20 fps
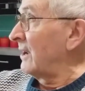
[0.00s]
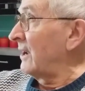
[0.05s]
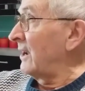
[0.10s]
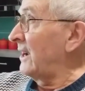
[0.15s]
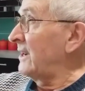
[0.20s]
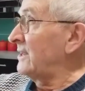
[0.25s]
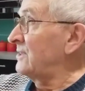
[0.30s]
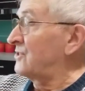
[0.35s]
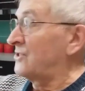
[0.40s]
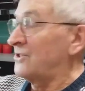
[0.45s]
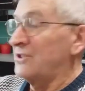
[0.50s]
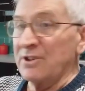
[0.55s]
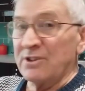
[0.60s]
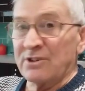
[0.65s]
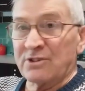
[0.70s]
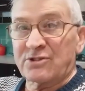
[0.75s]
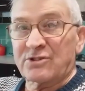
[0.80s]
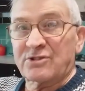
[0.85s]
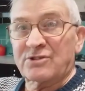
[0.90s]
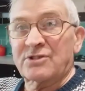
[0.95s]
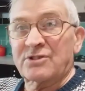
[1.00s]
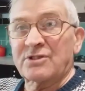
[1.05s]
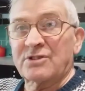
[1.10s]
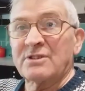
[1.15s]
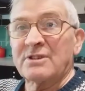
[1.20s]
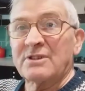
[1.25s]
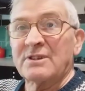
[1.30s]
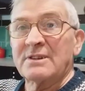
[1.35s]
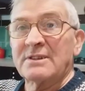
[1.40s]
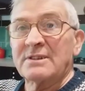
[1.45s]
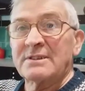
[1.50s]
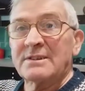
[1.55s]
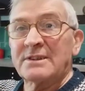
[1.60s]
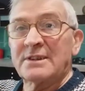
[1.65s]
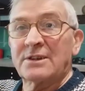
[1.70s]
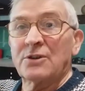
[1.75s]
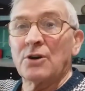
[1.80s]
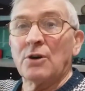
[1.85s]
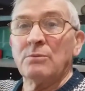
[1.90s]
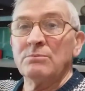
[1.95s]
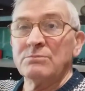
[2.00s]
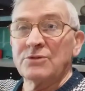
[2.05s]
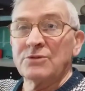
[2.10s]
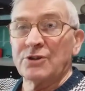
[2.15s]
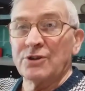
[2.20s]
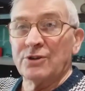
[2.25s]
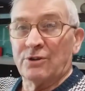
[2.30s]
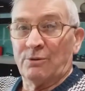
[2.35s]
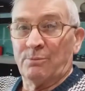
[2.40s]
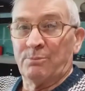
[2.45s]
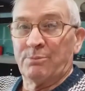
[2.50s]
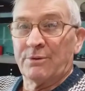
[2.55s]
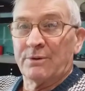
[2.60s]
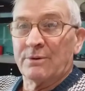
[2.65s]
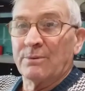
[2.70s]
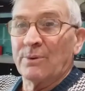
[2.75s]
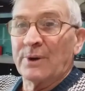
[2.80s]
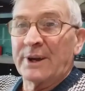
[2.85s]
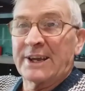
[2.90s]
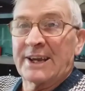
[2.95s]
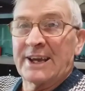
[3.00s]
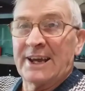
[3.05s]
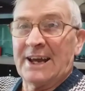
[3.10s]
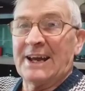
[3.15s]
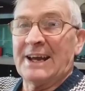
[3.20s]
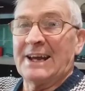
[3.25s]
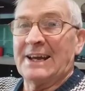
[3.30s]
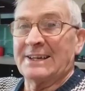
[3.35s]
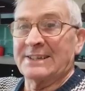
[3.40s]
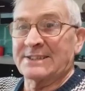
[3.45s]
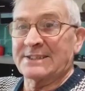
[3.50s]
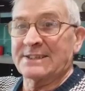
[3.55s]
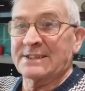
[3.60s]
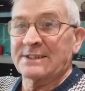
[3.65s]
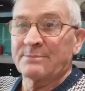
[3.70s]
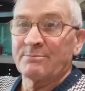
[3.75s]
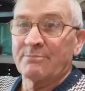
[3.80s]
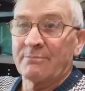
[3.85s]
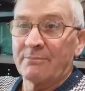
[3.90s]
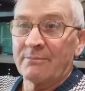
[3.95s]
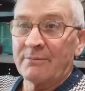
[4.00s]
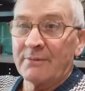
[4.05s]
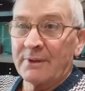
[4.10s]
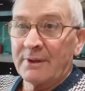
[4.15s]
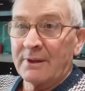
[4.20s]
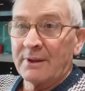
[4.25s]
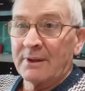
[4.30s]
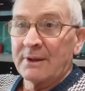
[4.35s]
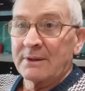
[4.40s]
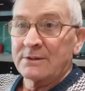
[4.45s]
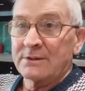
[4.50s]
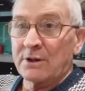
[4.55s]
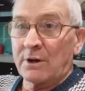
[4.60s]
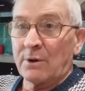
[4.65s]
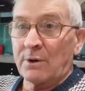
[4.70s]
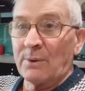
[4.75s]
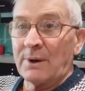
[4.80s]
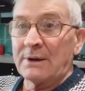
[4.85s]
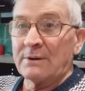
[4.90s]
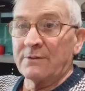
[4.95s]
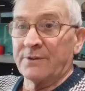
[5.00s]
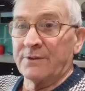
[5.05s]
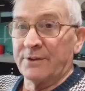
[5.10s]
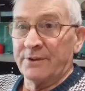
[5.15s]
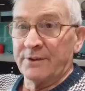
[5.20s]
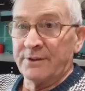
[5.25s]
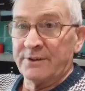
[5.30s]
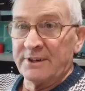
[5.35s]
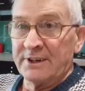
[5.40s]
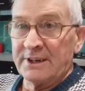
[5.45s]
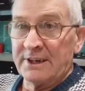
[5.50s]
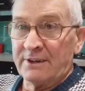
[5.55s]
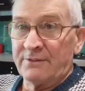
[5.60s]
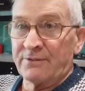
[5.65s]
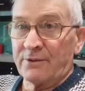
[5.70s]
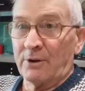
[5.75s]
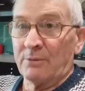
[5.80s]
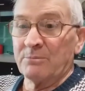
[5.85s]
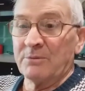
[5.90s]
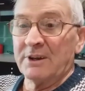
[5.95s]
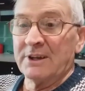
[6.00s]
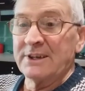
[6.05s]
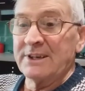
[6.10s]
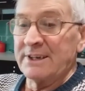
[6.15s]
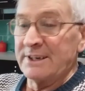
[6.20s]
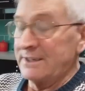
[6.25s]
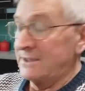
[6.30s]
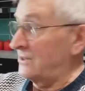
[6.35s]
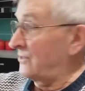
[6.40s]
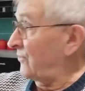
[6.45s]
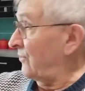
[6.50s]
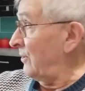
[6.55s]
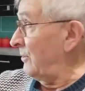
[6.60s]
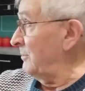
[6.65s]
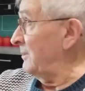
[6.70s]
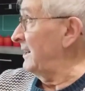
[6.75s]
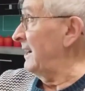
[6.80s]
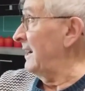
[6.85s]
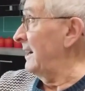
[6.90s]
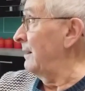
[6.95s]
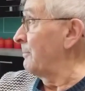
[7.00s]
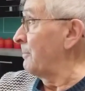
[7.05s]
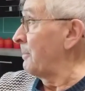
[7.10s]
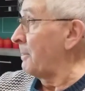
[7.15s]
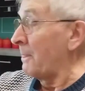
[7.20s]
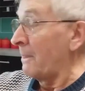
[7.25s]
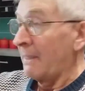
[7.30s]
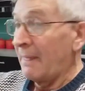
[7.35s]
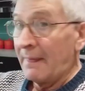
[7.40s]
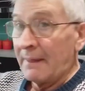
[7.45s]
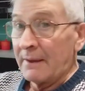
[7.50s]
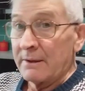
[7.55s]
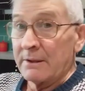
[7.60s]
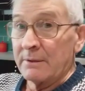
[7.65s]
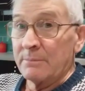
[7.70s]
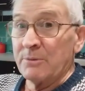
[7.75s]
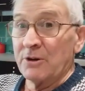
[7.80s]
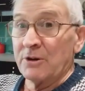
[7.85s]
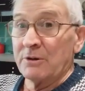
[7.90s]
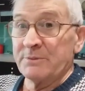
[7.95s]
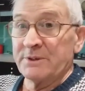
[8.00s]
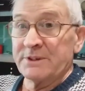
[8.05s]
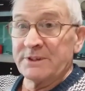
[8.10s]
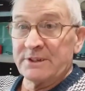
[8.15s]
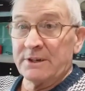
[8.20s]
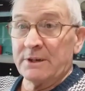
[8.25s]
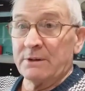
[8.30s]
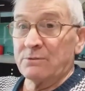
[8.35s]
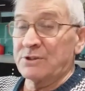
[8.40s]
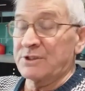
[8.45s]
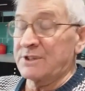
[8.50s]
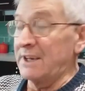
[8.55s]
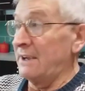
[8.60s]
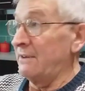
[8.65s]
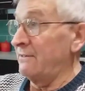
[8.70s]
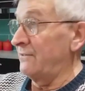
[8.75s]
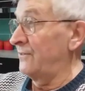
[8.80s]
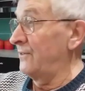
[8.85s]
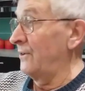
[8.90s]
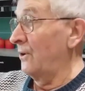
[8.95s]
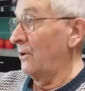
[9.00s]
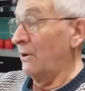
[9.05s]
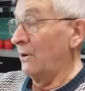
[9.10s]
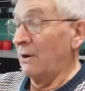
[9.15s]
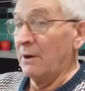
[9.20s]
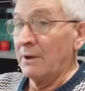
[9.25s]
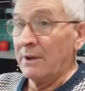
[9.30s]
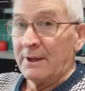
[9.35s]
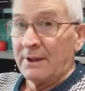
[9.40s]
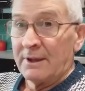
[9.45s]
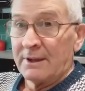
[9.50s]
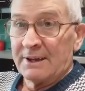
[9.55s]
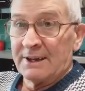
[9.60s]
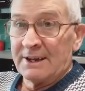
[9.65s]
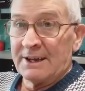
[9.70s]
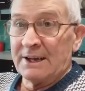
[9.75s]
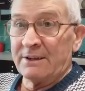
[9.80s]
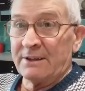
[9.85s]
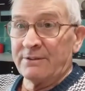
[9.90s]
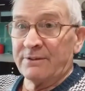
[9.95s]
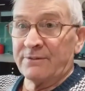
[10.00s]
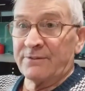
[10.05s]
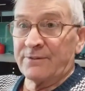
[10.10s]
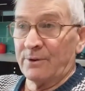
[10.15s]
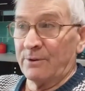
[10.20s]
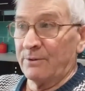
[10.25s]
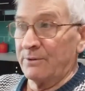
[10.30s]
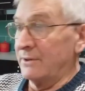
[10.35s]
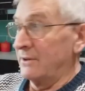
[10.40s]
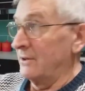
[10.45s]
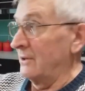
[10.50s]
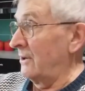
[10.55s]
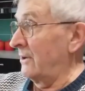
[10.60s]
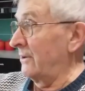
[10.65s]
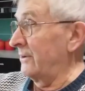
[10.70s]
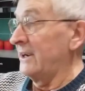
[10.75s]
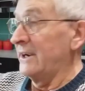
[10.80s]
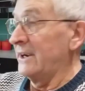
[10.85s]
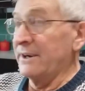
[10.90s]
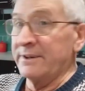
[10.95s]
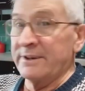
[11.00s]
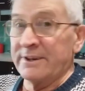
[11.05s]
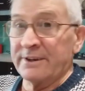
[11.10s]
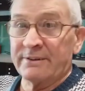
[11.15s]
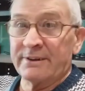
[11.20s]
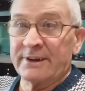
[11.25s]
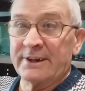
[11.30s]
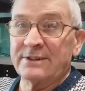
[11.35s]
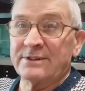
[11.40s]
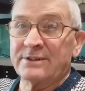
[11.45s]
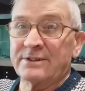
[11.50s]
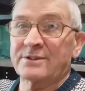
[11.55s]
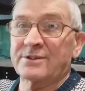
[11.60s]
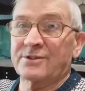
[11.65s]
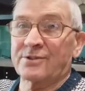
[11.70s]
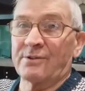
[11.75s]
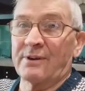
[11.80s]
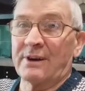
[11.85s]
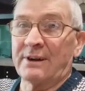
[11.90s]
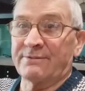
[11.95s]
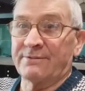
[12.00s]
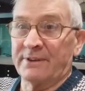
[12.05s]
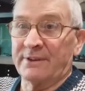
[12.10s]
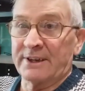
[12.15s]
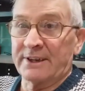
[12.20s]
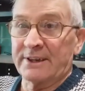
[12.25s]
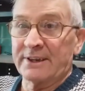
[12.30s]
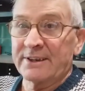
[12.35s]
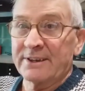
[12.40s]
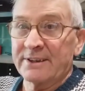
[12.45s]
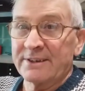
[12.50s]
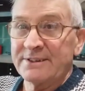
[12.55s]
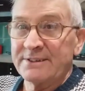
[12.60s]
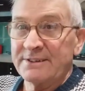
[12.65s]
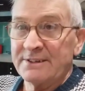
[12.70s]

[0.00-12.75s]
is just gummed up with cars to go out for the day from Leeds, from here, the moment you set foot out of the front door here, you're in traffic.